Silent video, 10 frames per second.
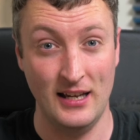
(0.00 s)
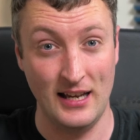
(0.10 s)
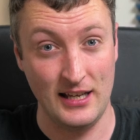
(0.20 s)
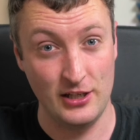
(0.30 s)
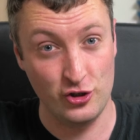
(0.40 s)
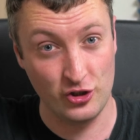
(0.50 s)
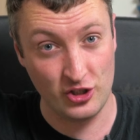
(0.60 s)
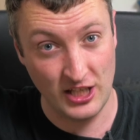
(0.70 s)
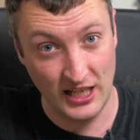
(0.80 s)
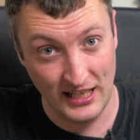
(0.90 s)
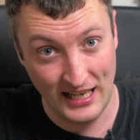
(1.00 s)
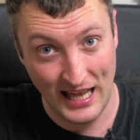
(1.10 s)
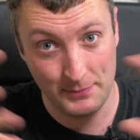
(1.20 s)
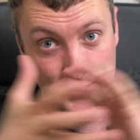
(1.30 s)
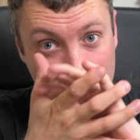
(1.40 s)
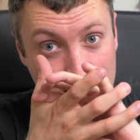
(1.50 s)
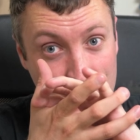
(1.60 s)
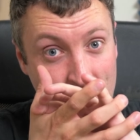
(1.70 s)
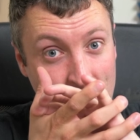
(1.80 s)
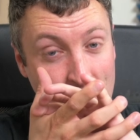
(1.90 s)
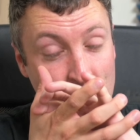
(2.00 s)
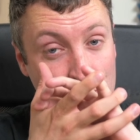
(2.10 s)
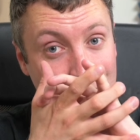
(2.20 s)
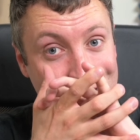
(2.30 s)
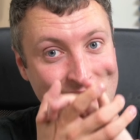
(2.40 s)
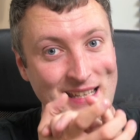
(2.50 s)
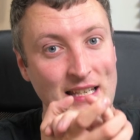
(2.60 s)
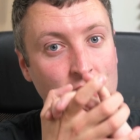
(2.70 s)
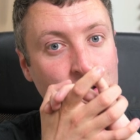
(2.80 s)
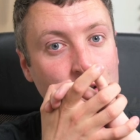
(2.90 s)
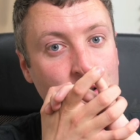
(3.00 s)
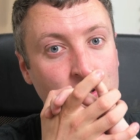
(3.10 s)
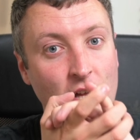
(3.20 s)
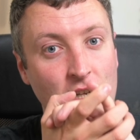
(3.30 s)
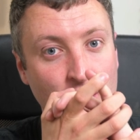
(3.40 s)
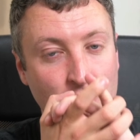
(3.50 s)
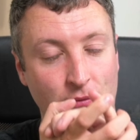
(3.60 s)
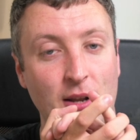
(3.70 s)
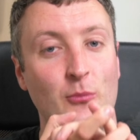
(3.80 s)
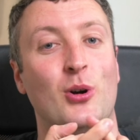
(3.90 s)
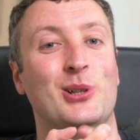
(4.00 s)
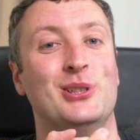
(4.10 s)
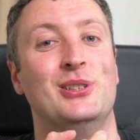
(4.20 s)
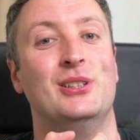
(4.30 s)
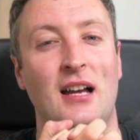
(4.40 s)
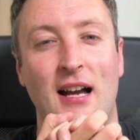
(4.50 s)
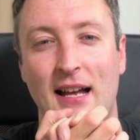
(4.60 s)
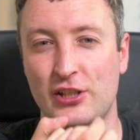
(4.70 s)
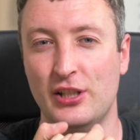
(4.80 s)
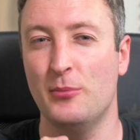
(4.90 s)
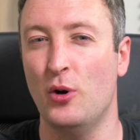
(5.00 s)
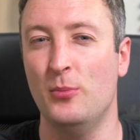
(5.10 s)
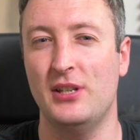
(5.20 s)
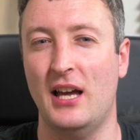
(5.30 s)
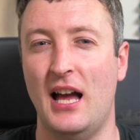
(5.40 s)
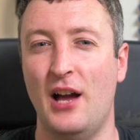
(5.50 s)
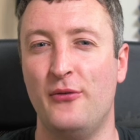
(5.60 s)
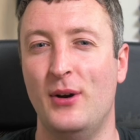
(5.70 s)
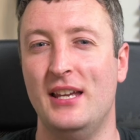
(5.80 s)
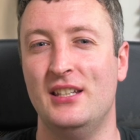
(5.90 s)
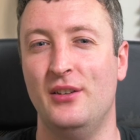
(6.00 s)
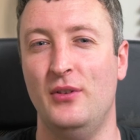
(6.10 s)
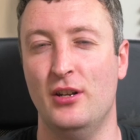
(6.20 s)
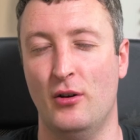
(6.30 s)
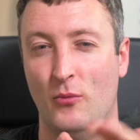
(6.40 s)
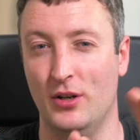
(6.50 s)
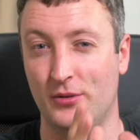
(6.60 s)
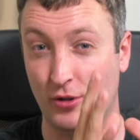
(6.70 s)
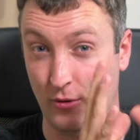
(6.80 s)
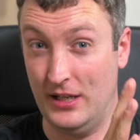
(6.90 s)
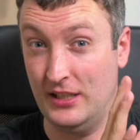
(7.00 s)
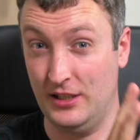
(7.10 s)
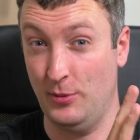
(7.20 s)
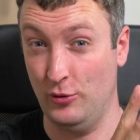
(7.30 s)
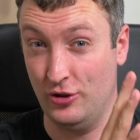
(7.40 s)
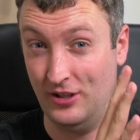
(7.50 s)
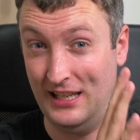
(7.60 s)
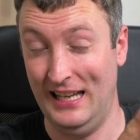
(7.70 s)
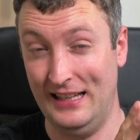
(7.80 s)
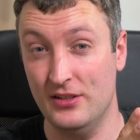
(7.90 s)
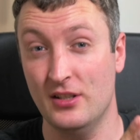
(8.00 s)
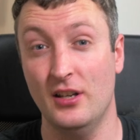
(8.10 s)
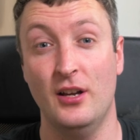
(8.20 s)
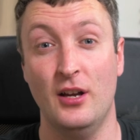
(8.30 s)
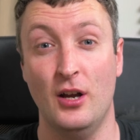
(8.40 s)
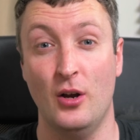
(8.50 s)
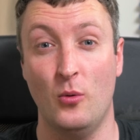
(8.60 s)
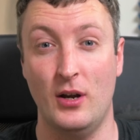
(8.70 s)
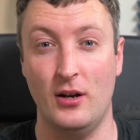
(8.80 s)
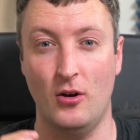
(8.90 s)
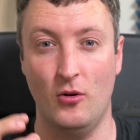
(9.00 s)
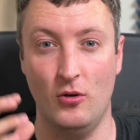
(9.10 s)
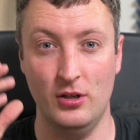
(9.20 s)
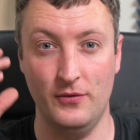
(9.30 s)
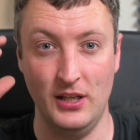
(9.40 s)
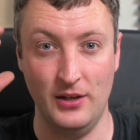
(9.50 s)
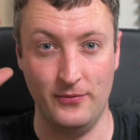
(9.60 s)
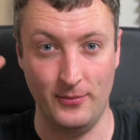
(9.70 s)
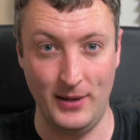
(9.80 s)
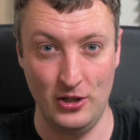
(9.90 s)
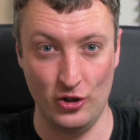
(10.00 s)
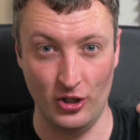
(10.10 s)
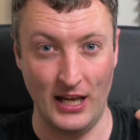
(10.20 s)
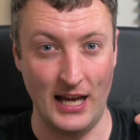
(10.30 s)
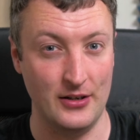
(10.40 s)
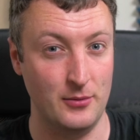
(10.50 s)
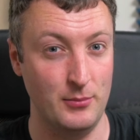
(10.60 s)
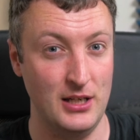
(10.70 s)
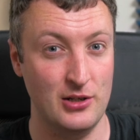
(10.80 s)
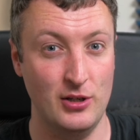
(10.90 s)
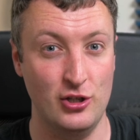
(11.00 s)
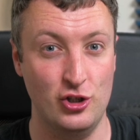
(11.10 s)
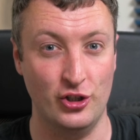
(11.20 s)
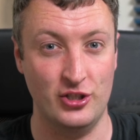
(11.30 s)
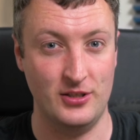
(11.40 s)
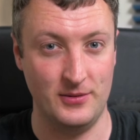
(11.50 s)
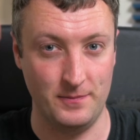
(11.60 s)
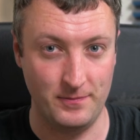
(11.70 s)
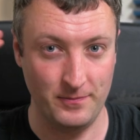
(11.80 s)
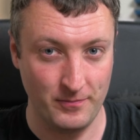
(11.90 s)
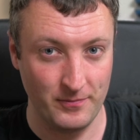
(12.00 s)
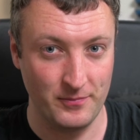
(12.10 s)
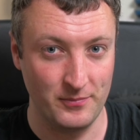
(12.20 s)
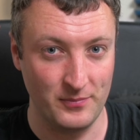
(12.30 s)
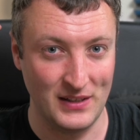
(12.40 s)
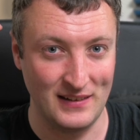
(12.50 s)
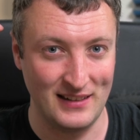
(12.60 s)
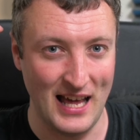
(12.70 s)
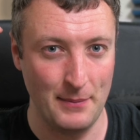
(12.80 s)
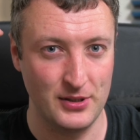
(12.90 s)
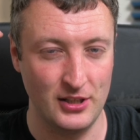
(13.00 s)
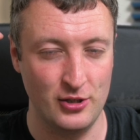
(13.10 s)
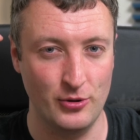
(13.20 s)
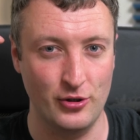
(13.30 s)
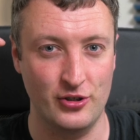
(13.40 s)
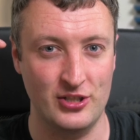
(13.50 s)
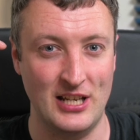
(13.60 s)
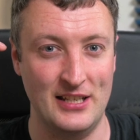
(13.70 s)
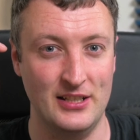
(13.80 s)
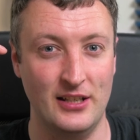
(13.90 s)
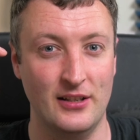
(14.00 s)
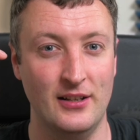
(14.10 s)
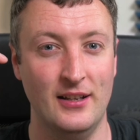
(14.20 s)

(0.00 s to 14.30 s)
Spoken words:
and it just collapsed it into a single knowledge framework. I actually had a moment halfway into the video on what correct exposure is, where all of the information I had on metering just snapped into an understanding.